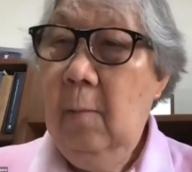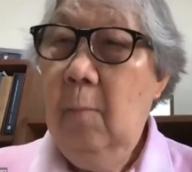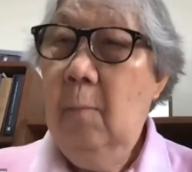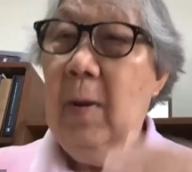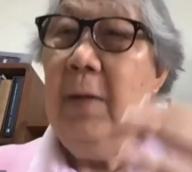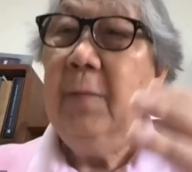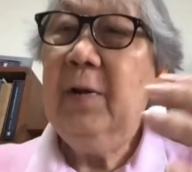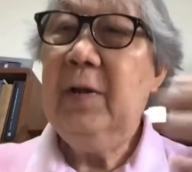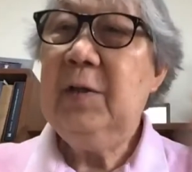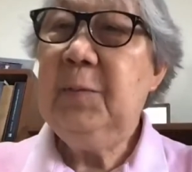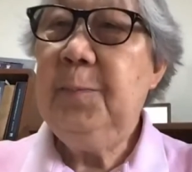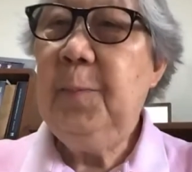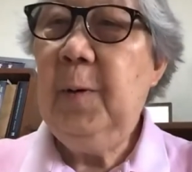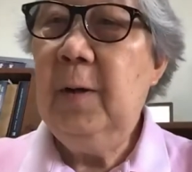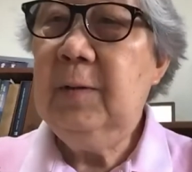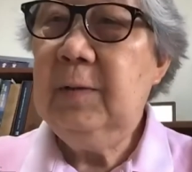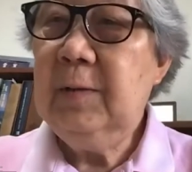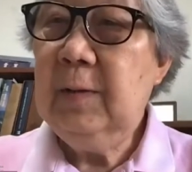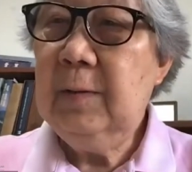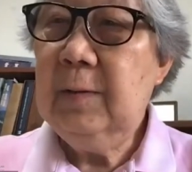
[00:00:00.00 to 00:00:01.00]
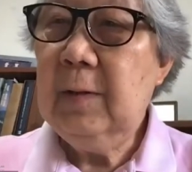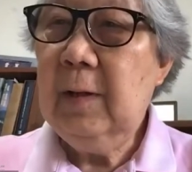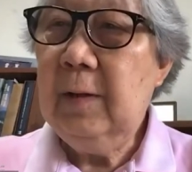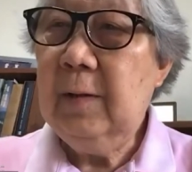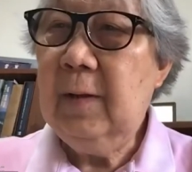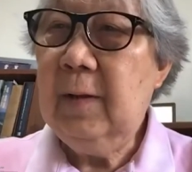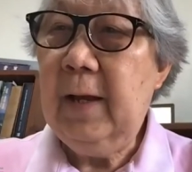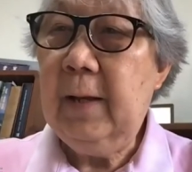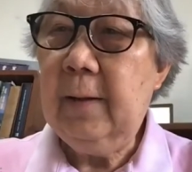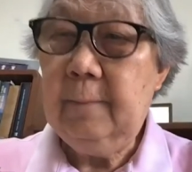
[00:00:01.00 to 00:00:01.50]
My response
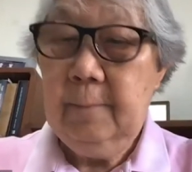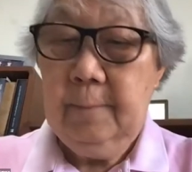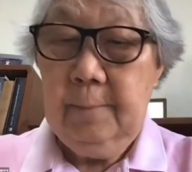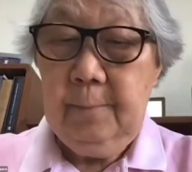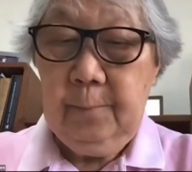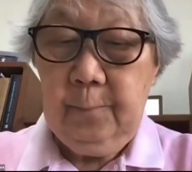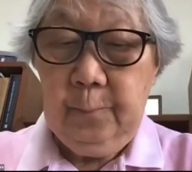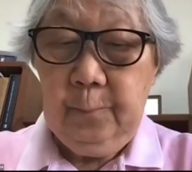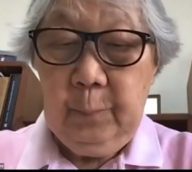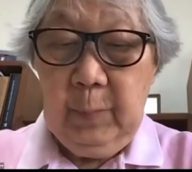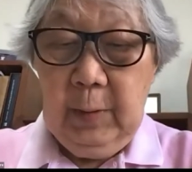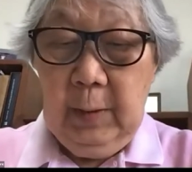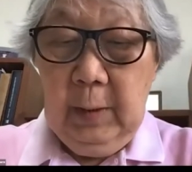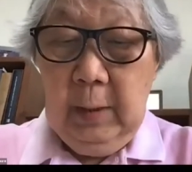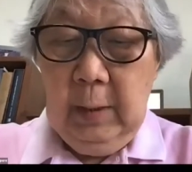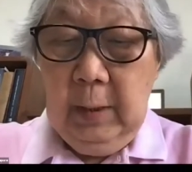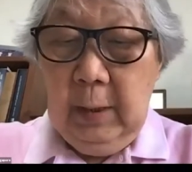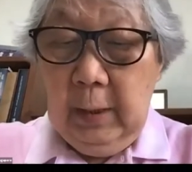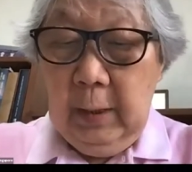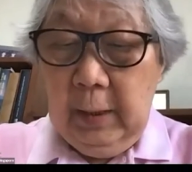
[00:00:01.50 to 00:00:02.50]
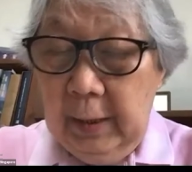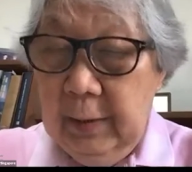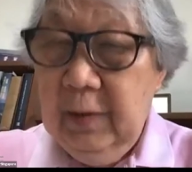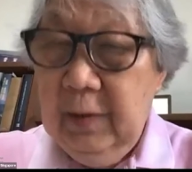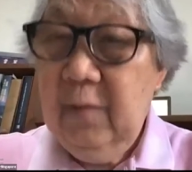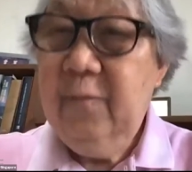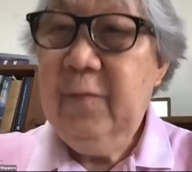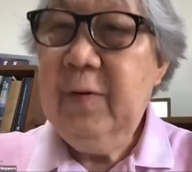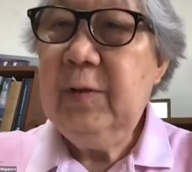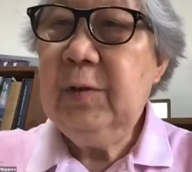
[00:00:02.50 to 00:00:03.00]
is that
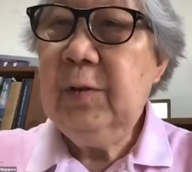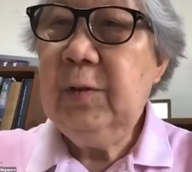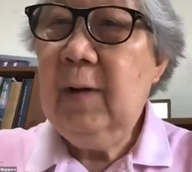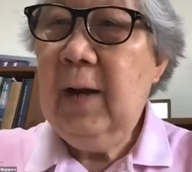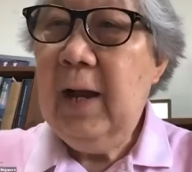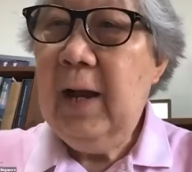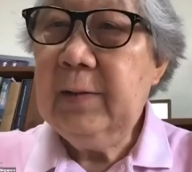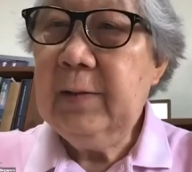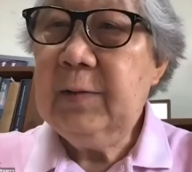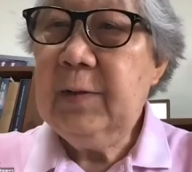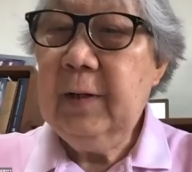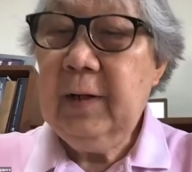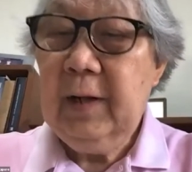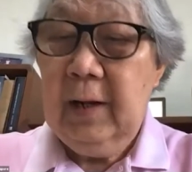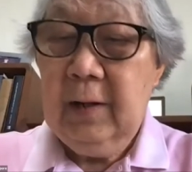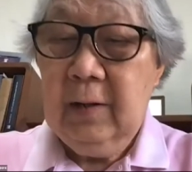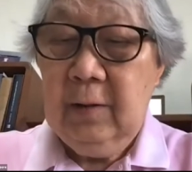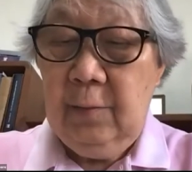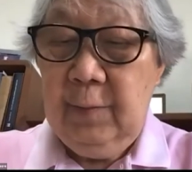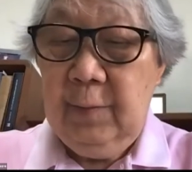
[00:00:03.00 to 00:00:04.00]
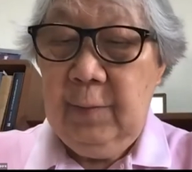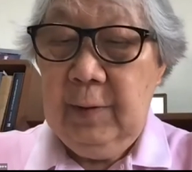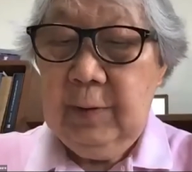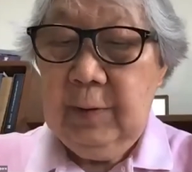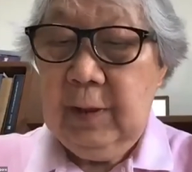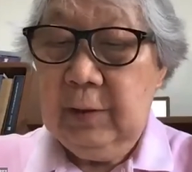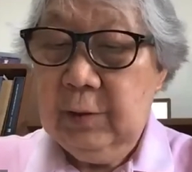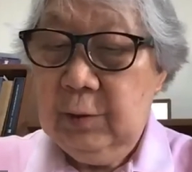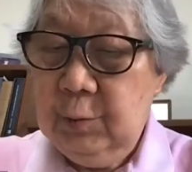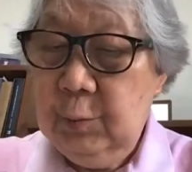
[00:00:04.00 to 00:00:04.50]
individual ASEAN countries
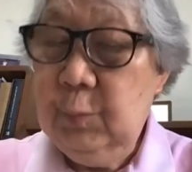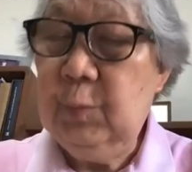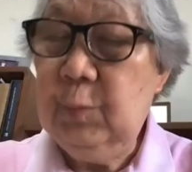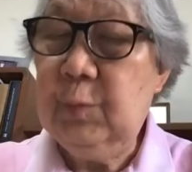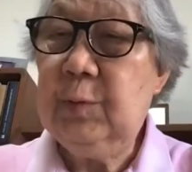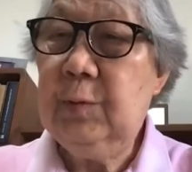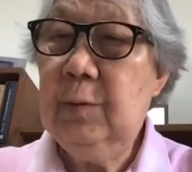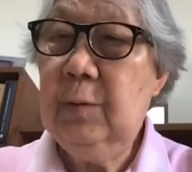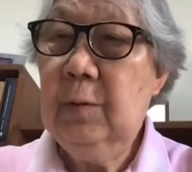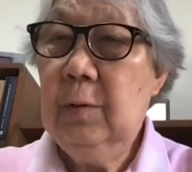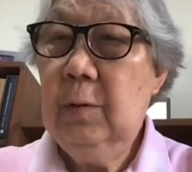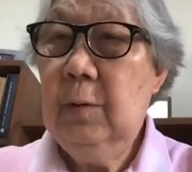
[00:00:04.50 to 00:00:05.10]
can choose